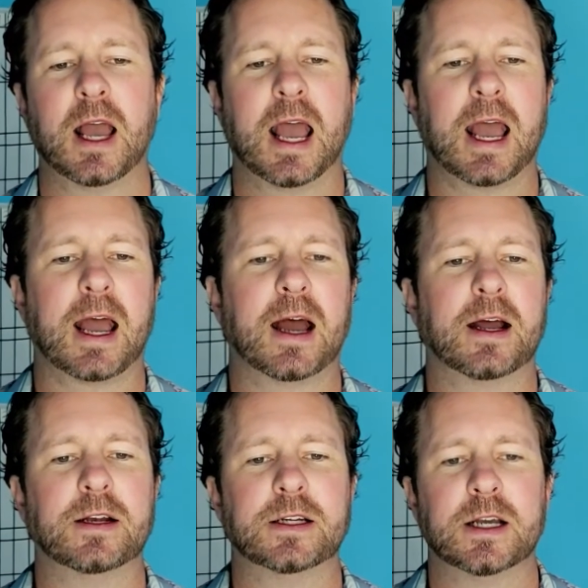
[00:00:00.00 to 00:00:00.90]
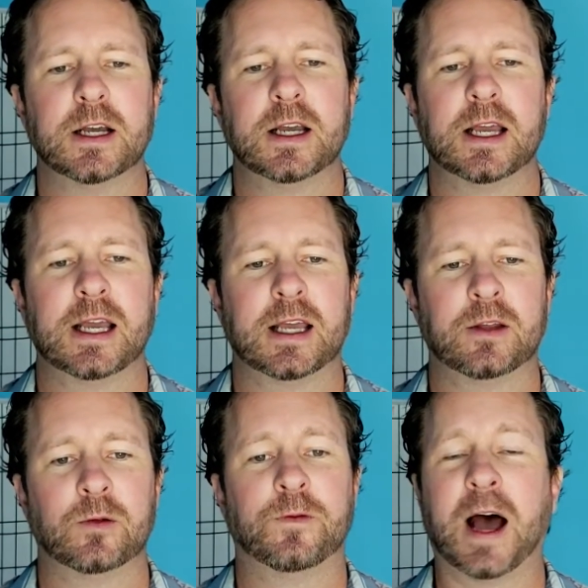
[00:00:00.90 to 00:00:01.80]
And
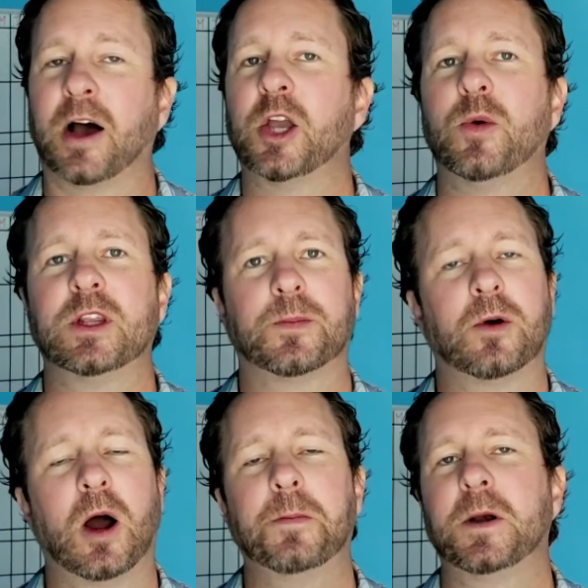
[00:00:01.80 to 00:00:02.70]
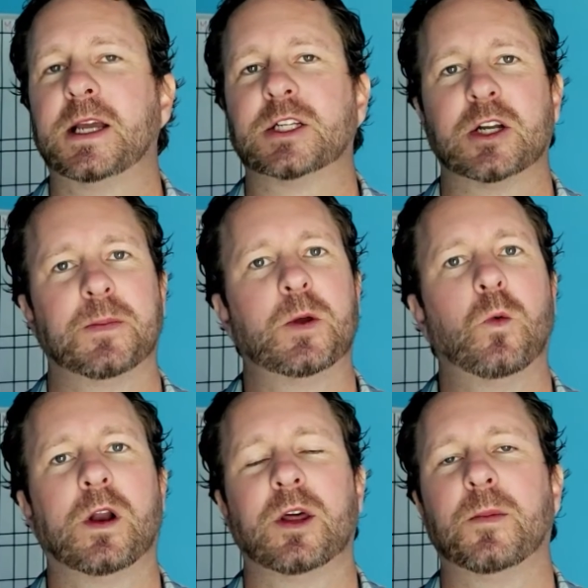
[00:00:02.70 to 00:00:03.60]
valuing the property is going to be
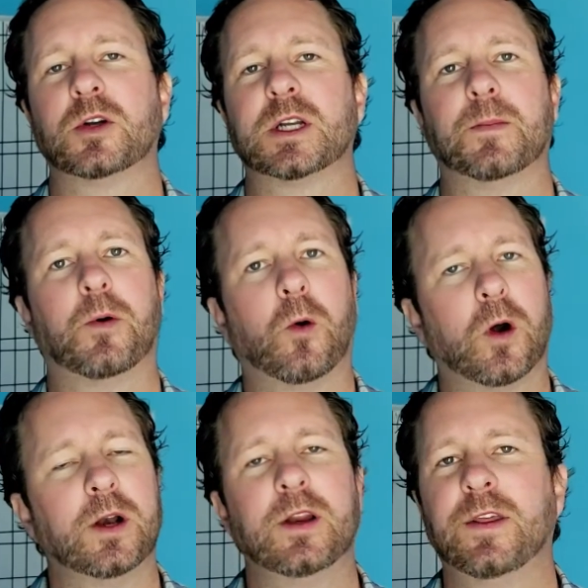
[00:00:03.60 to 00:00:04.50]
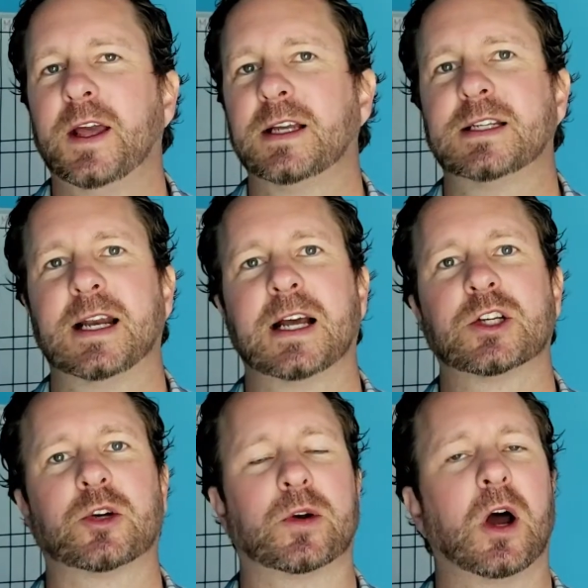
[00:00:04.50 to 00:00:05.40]
one of the most important things in
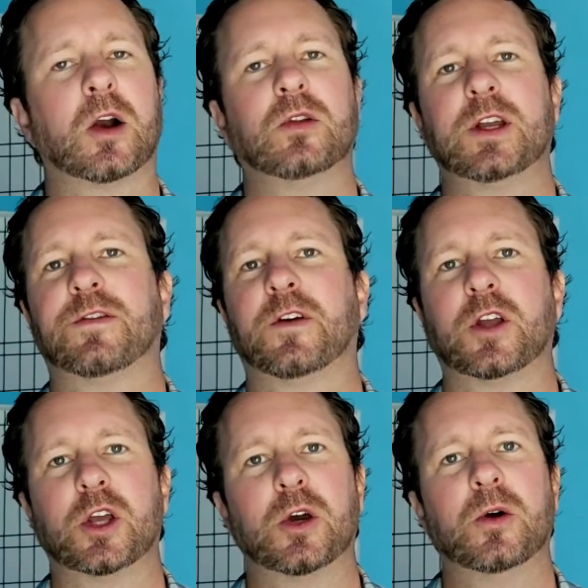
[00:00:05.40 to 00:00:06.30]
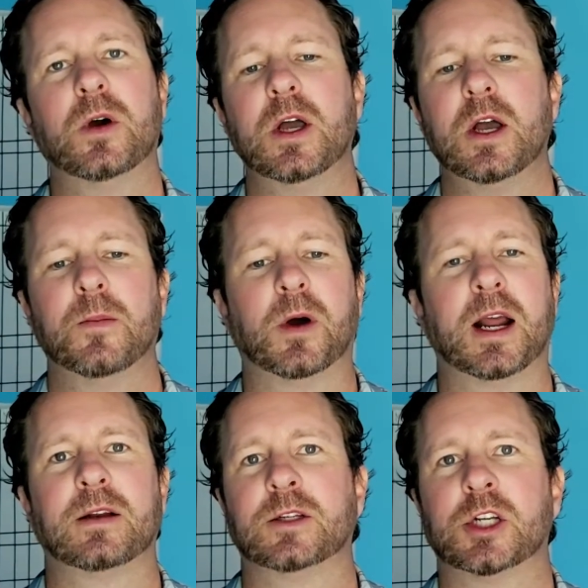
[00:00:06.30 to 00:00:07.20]
escrow, not only for you,
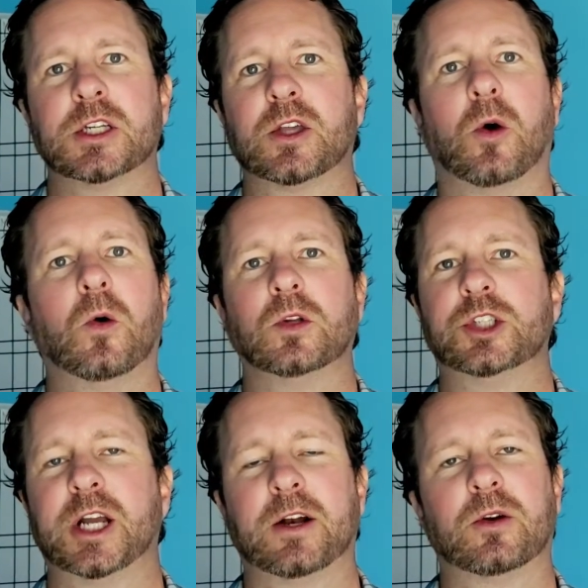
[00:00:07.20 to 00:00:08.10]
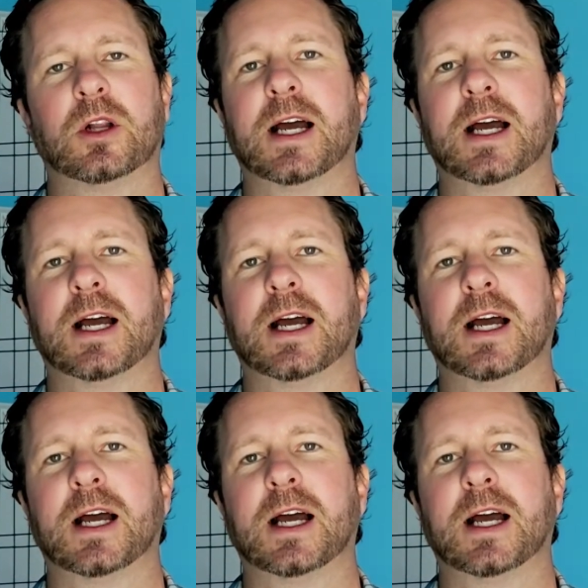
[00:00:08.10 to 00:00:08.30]
but just the whole general